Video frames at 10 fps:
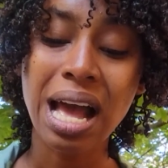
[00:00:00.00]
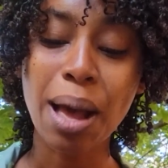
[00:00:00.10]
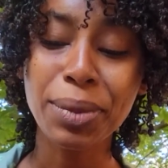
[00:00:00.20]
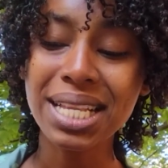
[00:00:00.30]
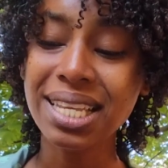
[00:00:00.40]

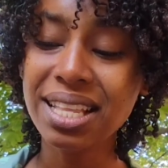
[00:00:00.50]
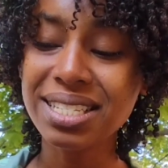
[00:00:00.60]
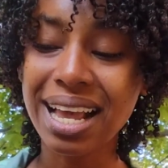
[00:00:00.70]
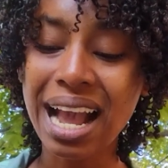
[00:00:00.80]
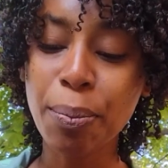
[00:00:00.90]
I'm getting
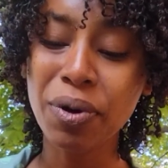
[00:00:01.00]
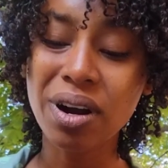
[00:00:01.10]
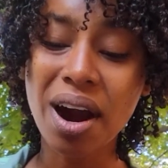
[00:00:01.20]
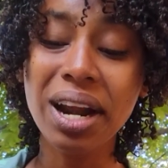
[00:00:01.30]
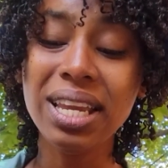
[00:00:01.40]
there's a
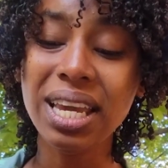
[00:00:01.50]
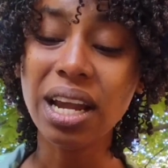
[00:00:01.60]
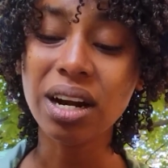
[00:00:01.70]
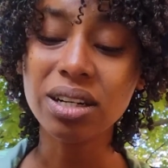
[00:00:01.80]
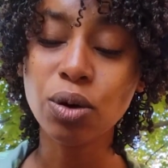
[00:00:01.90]
Capricorn
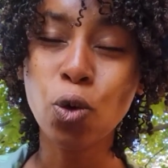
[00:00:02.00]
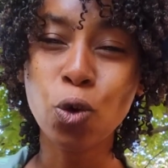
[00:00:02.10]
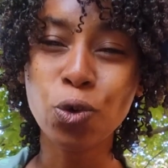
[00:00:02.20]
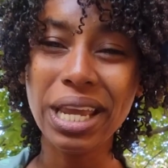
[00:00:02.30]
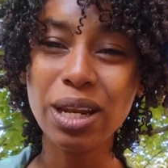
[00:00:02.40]
here
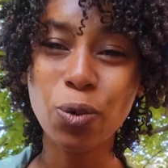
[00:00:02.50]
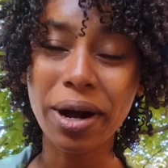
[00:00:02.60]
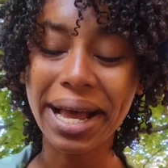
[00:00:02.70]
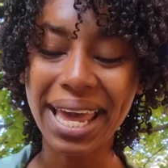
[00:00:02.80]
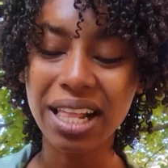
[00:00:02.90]
who really
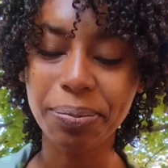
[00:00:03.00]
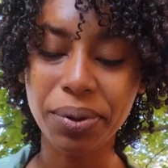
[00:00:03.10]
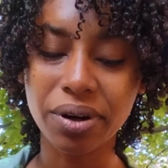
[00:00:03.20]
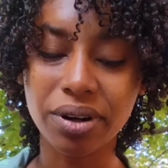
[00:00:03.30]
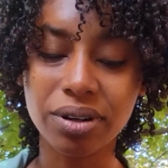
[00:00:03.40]
want to help
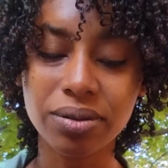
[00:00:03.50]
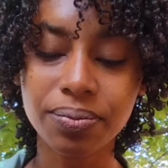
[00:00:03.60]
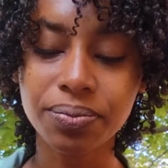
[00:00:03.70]
you.